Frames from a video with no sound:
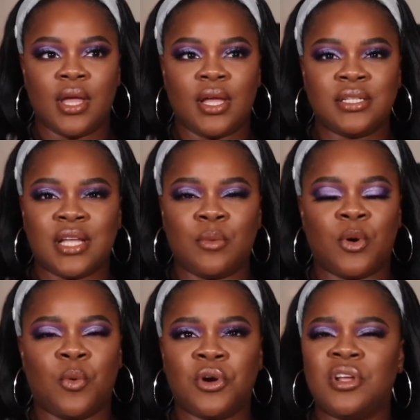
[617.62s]
It's like,
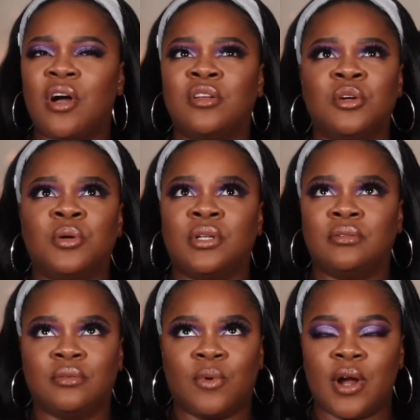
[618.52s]
but what are y'all doing?
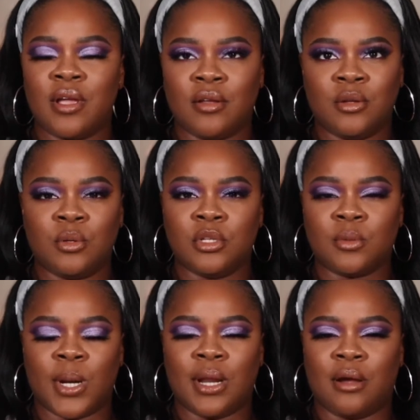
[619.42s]
Why are y'all doing this
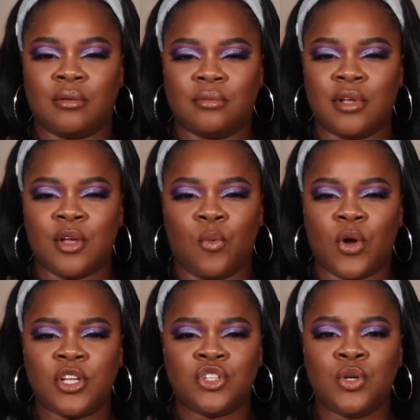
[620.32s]
right now? And
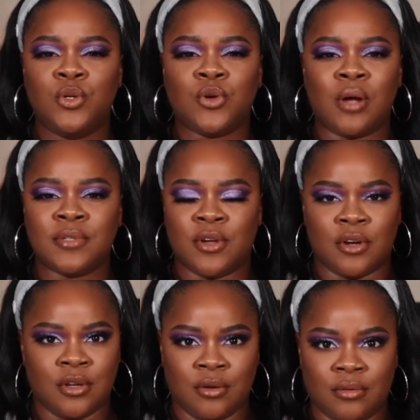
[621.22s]
what is 2 drops
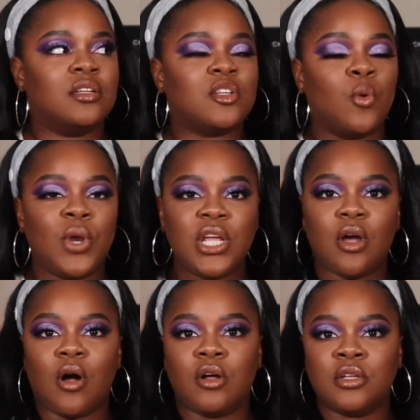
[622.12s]
gonna do? So Wendy
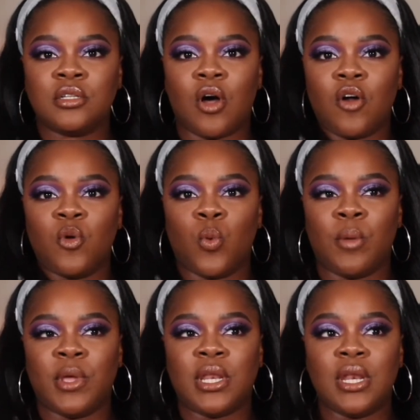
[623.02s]
calls all the
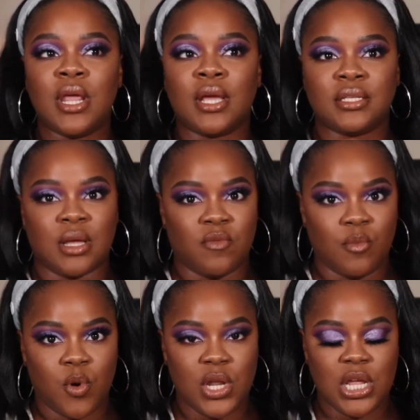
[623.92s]
women except for
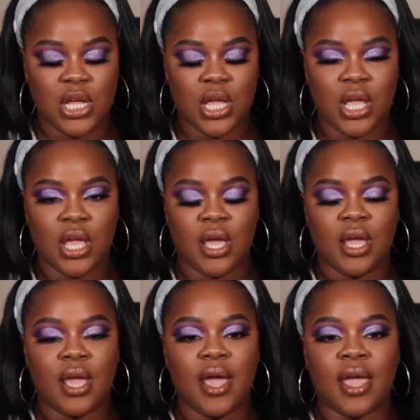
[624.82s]
Monique,
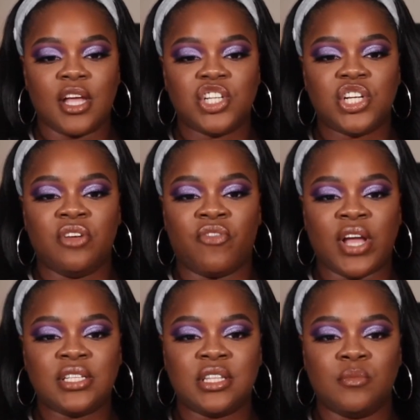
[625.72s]
and she
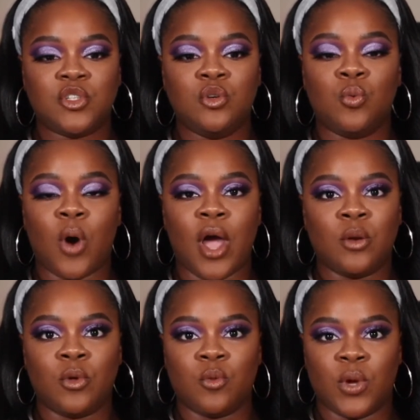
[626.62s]
invites them to Wine
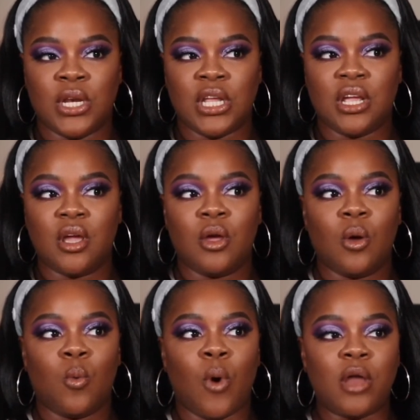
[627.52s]
with Wendy.
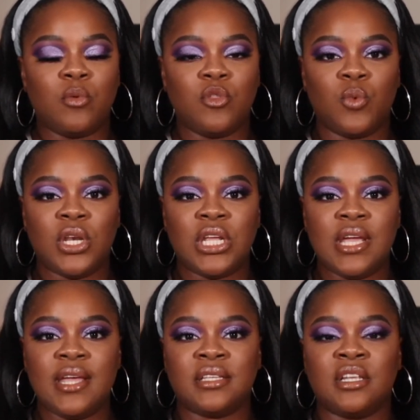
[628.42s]
Wine with
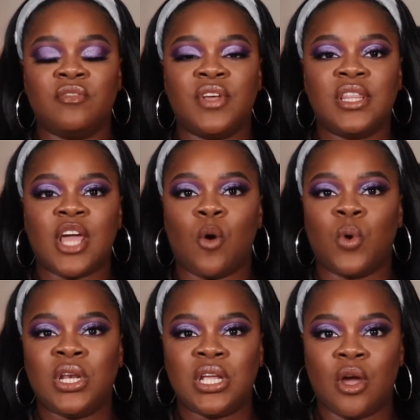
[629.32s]
Wendy is an event that
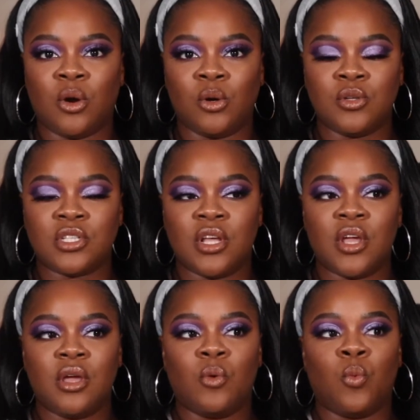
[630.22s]
Wendy hosts
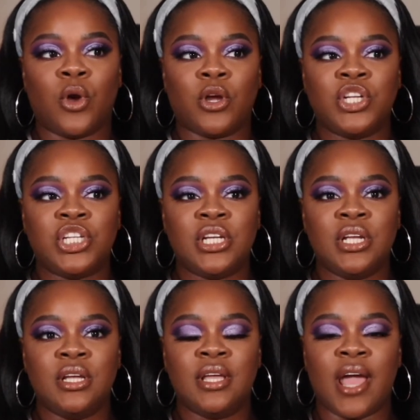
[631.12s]
where
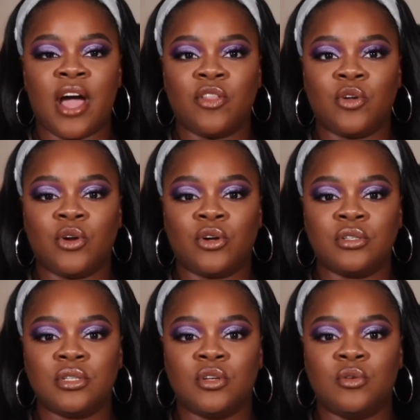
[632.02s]
she
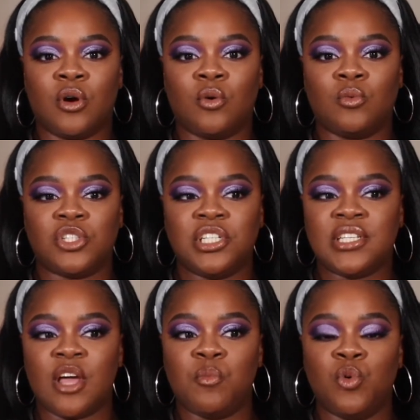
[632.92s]
gathers, you know, she
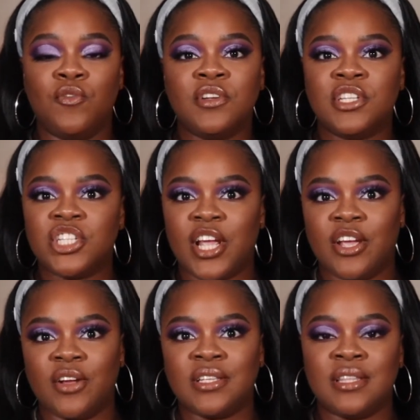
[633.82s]
said movers and
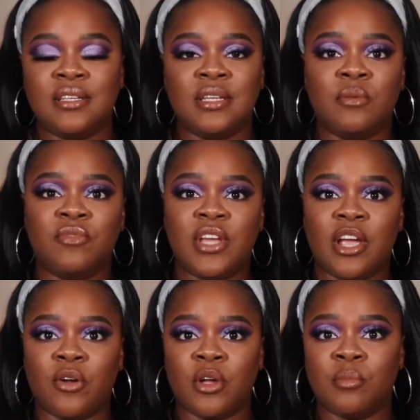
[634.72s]
shakers in the DMV
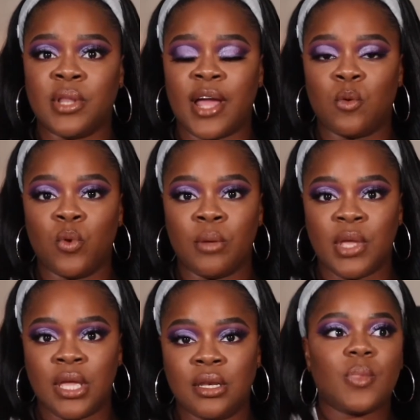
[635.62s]
area, Black
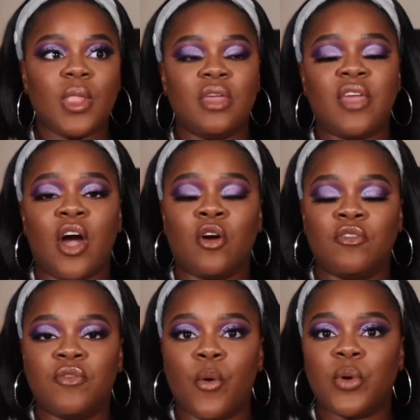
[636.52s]
women that are
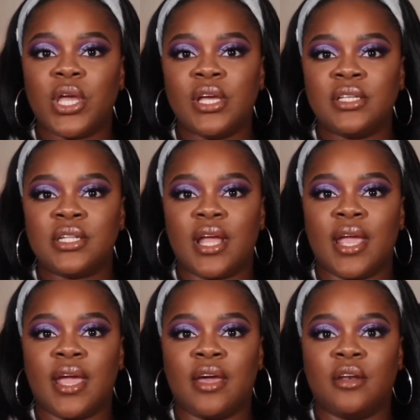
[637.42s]
focused
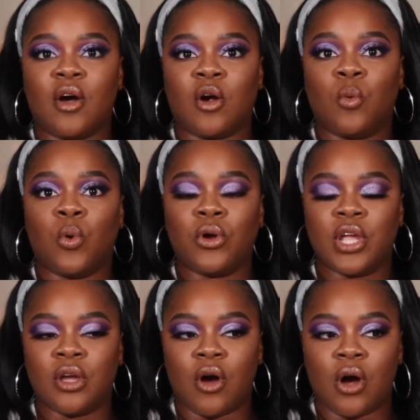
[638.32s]
and are
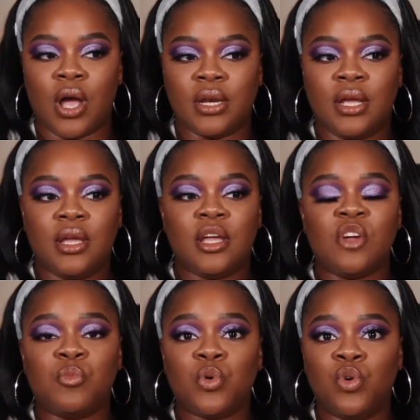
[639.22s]
working on
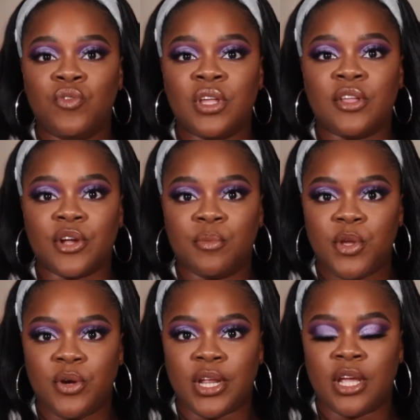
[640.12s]
improving their
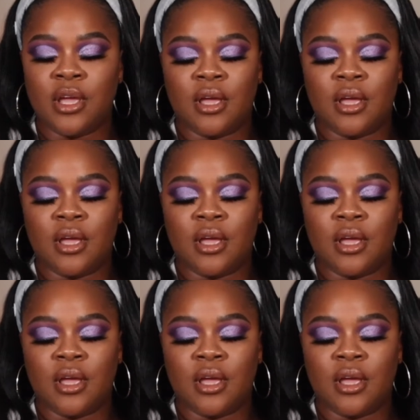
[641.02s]
community.